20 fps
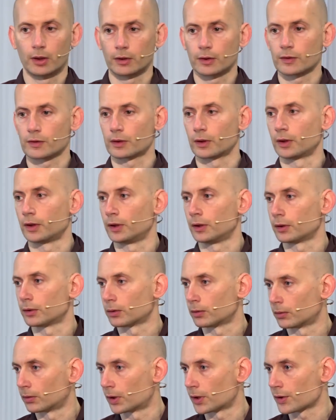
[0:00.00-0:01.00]
This is leading
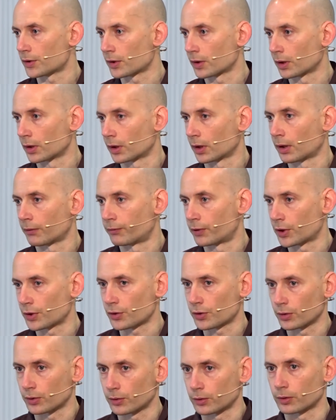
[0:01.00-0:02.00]
towards
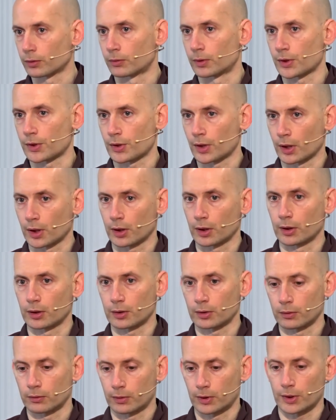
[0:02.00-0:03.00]
aversion, towards anger,
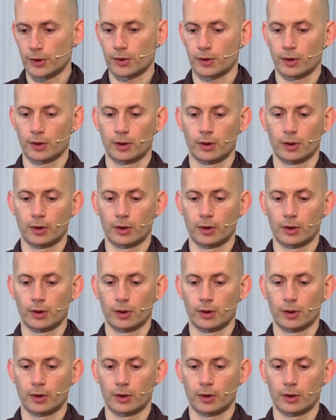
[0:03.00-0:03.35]
towards